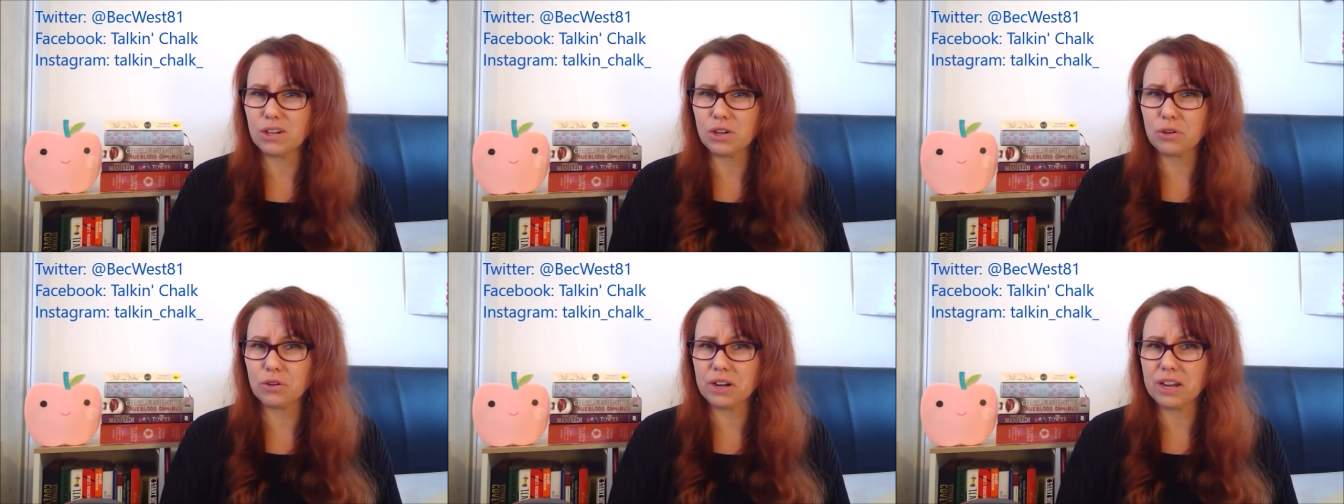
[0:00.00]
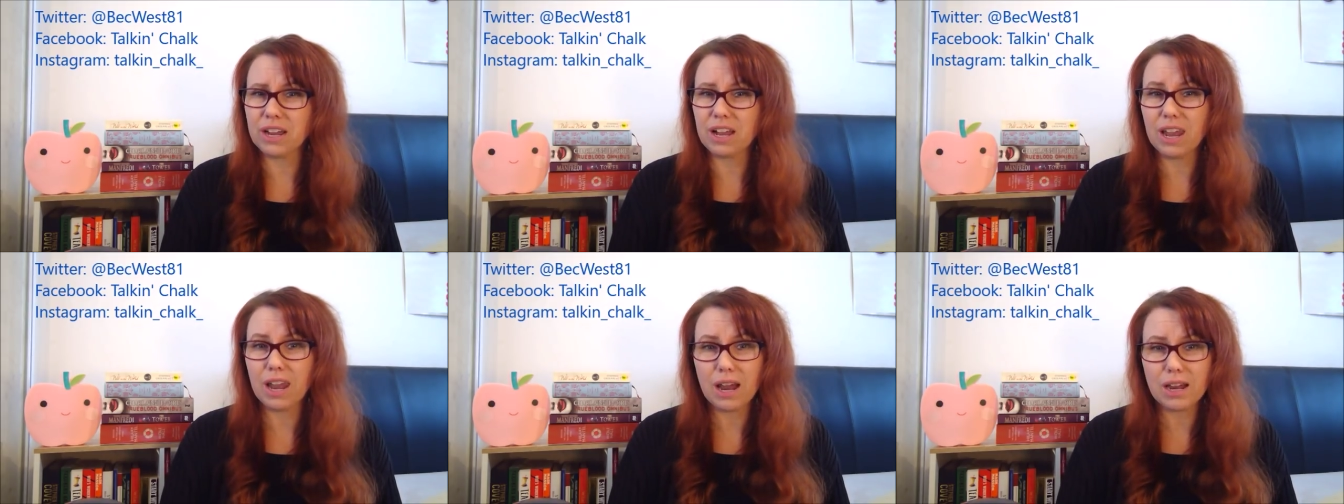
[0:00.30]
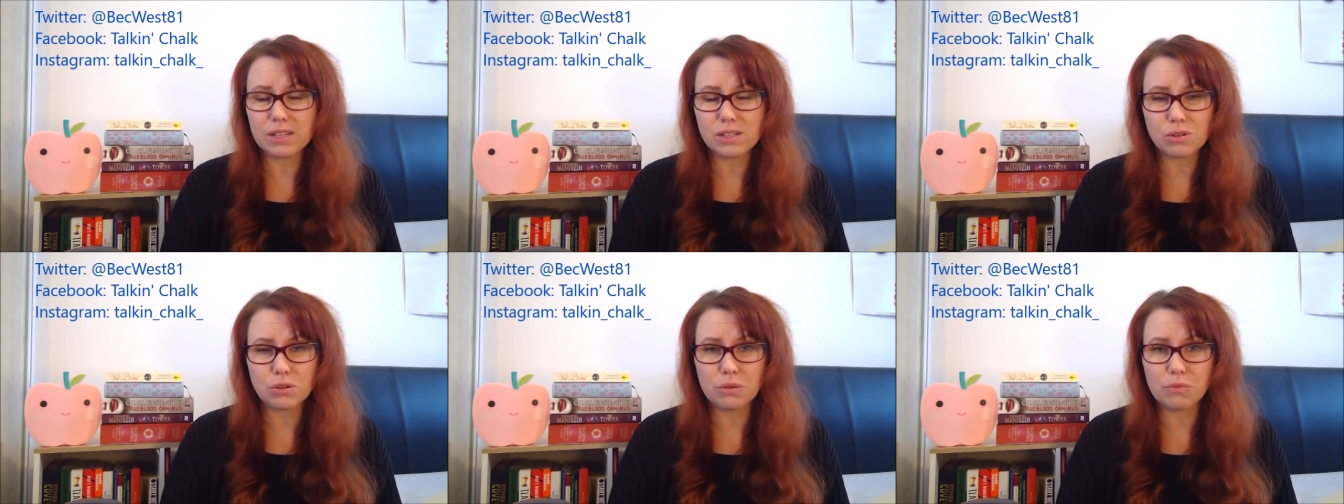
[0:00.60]
degree
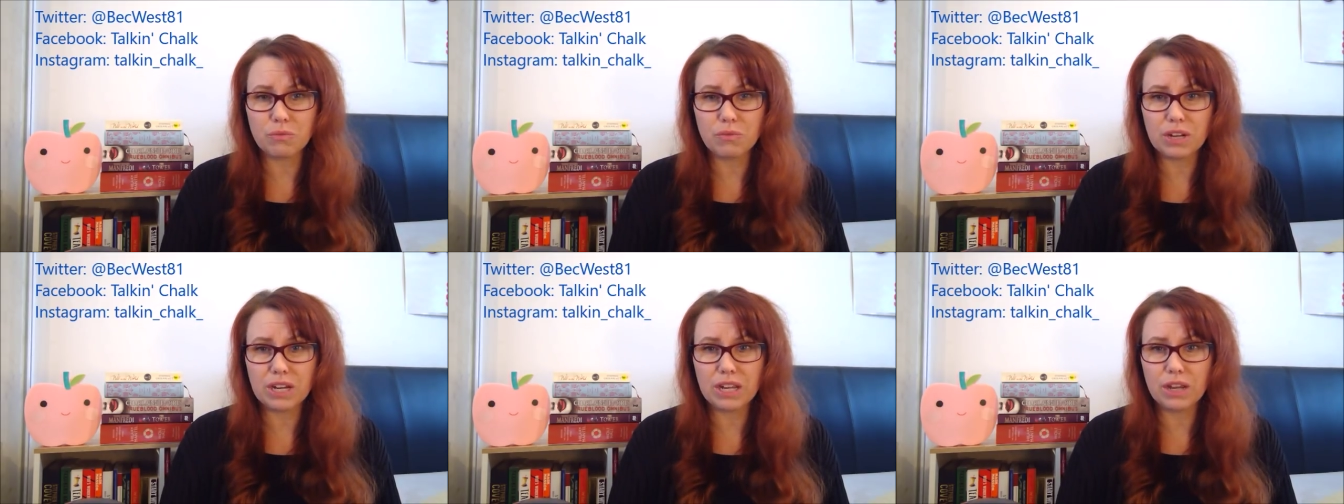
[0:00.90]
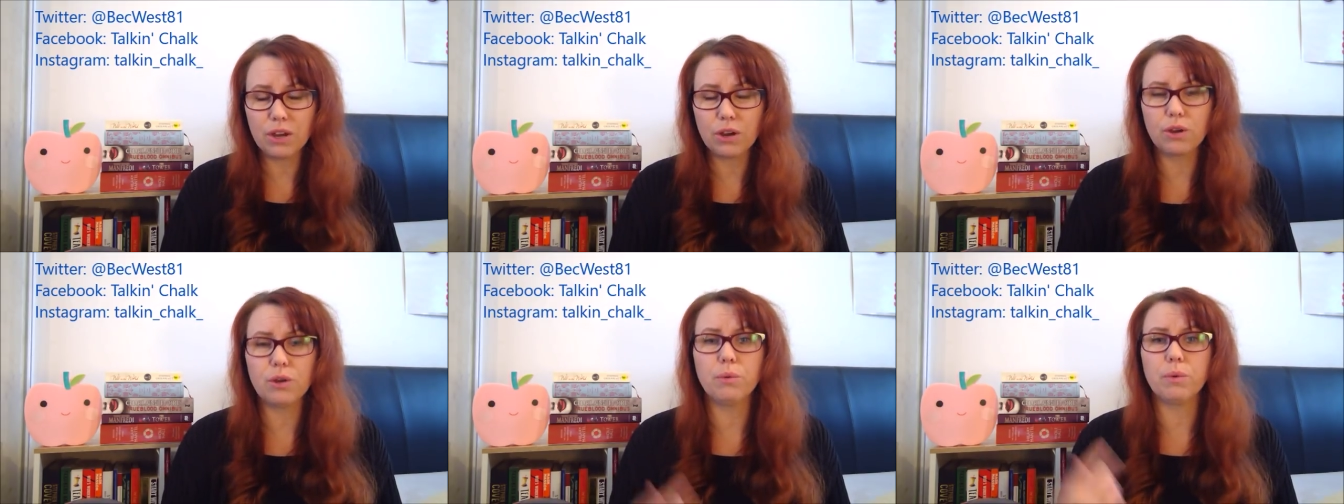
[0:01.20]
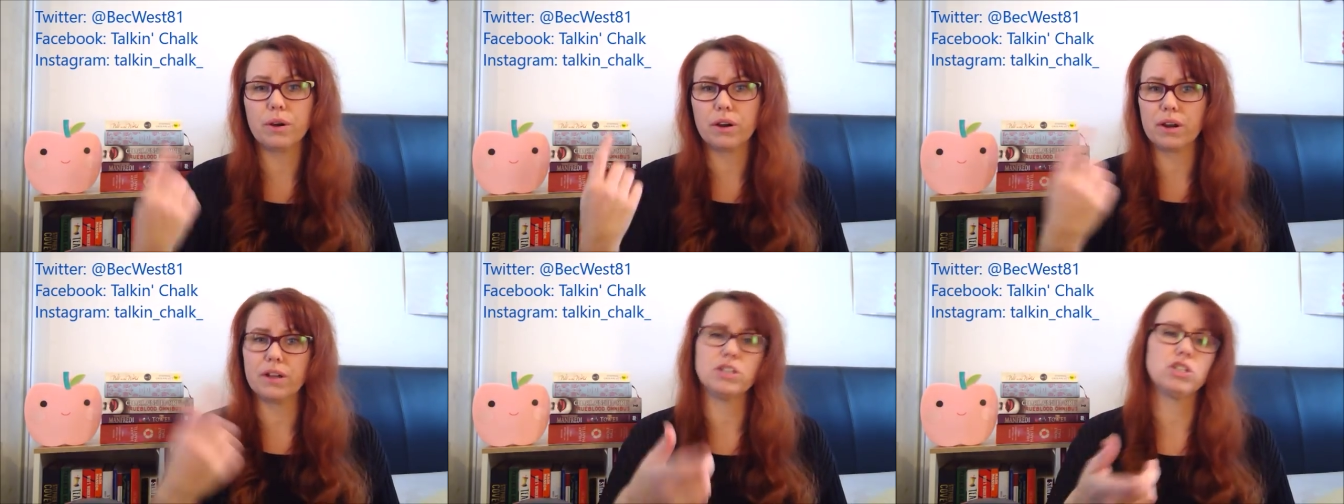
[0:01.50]
classroom video
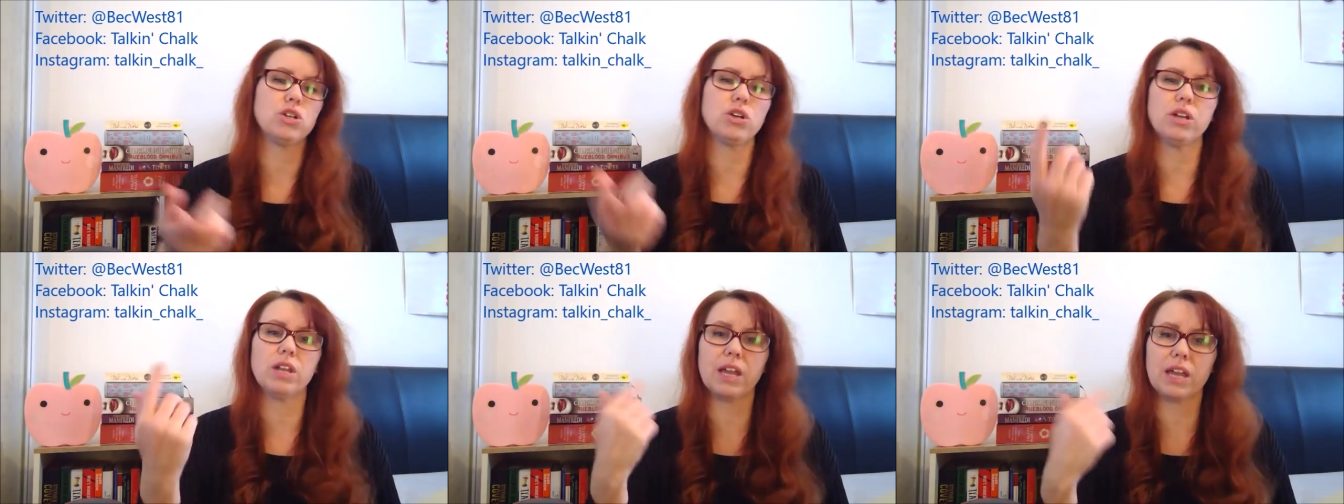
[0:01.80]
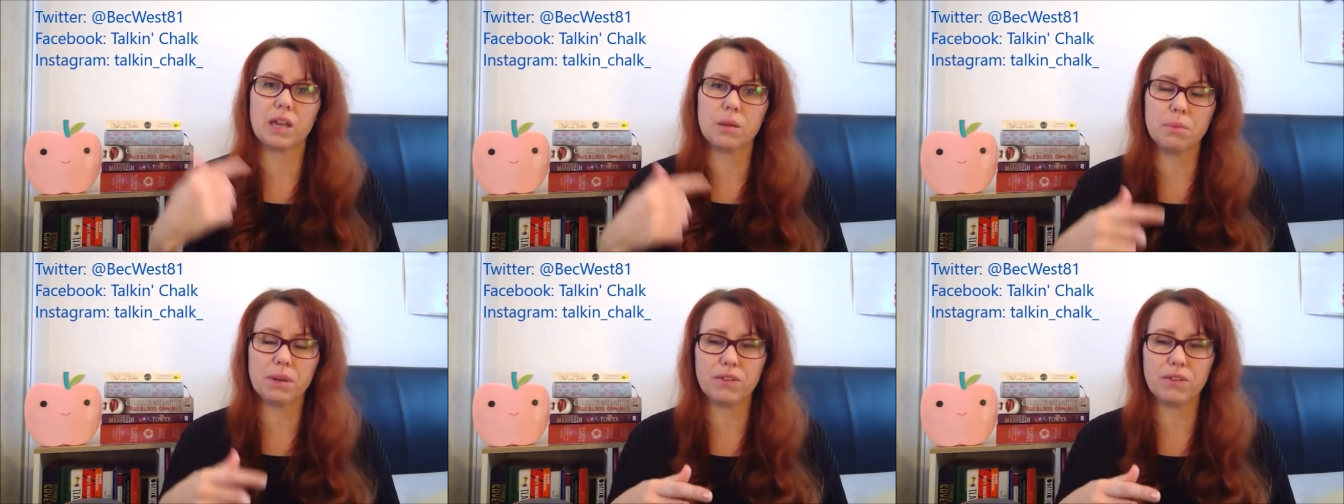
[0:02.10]
where I show you like